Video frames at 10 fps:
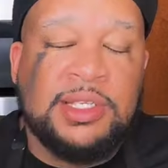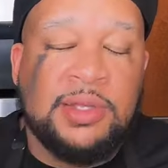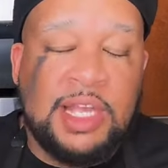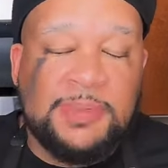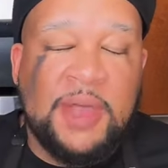
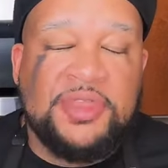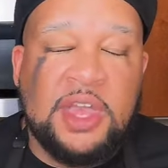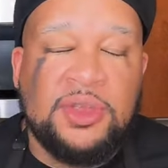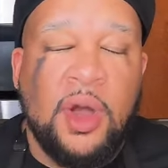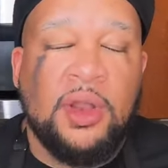because that's my
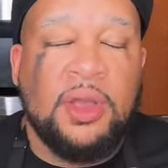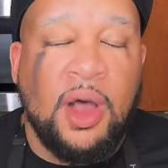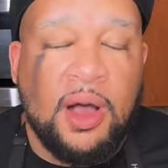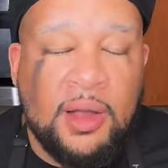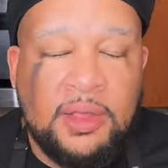thank you all to
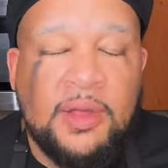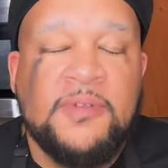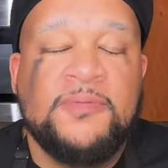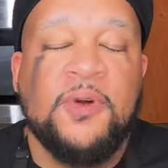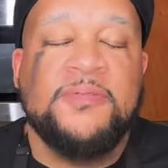y'all
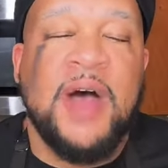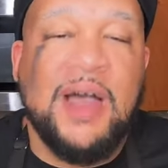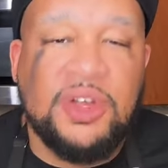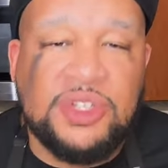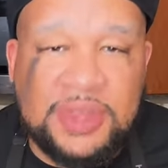for
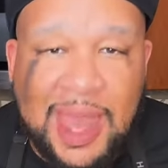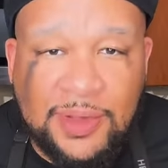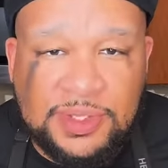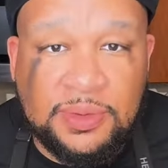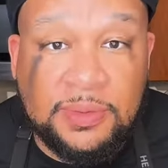
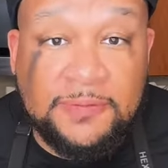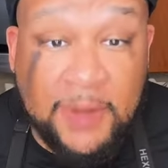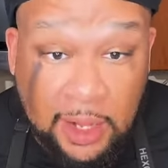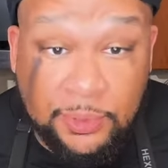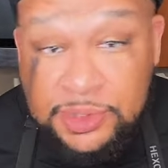500,000
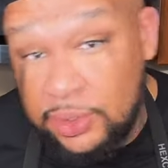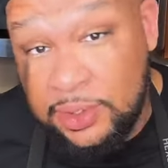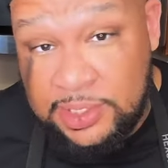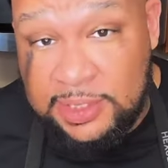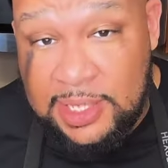followers
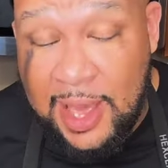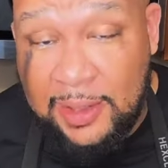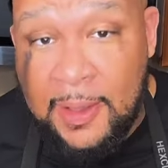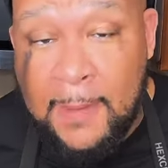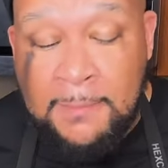here on
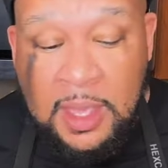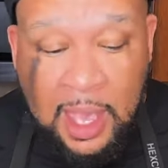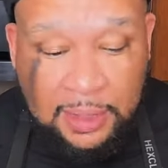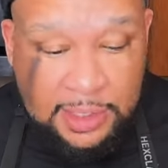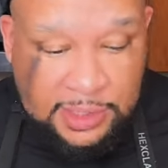TikTok.
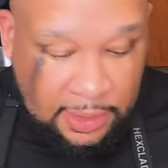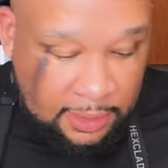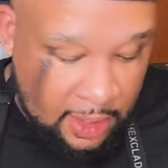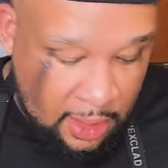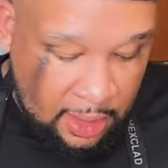And
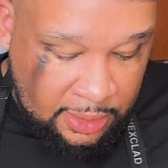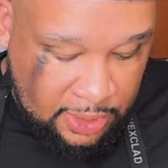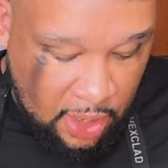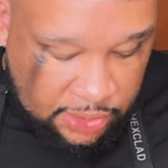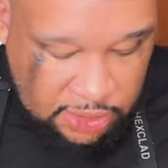listen,
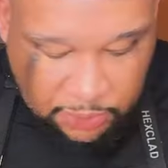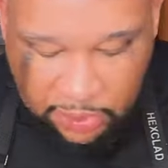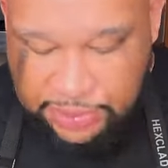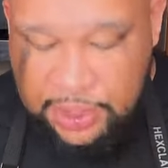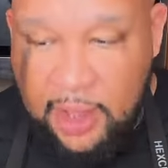on some
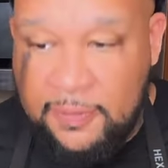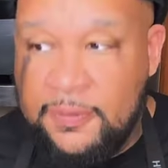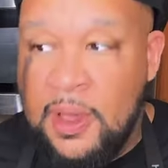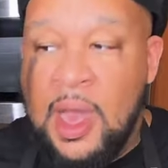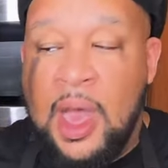real
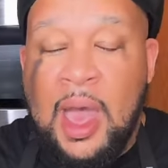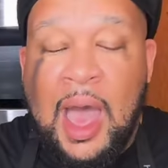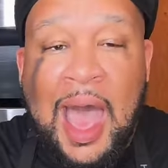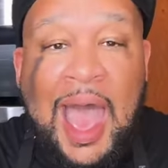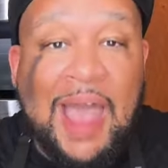stuff,
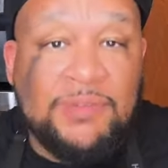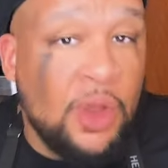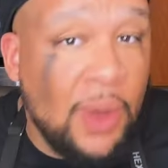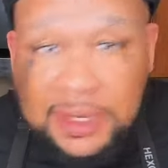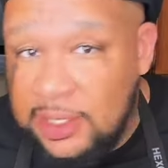I have
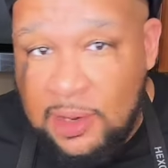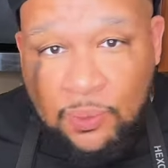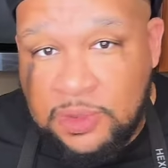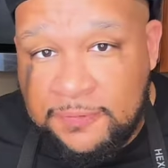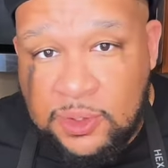no
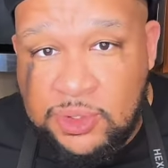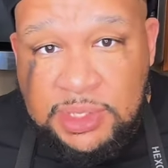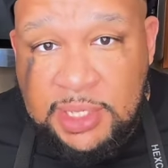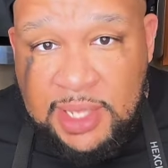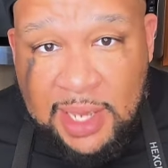idea what the future
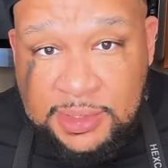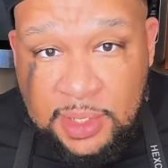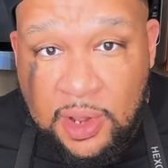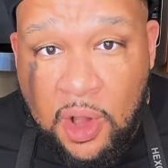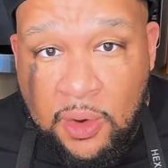of TikTok is
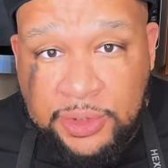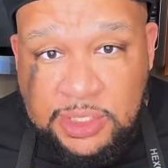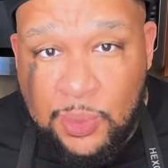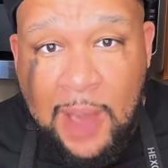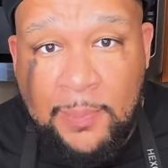going to hold.
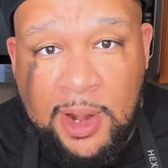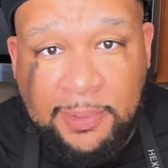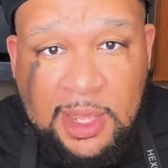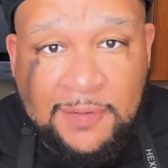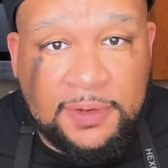This is why I brought
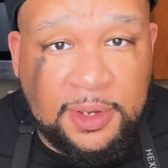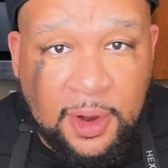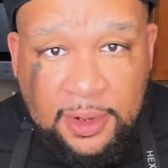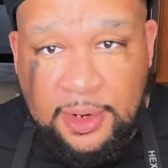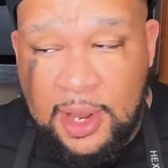up Keith Lee
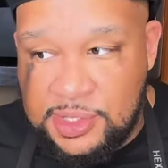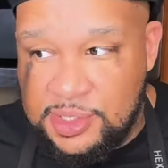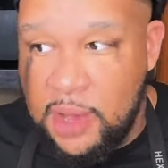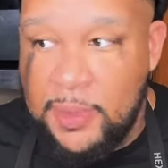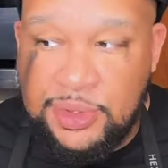earlier. I
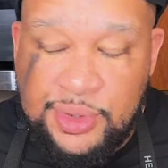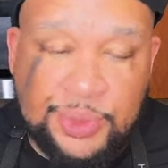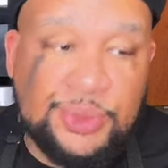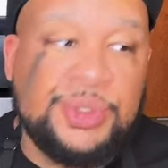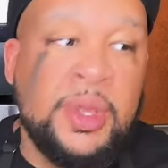just saw him on the
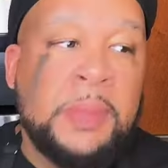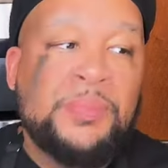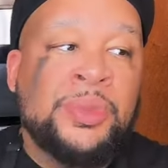news.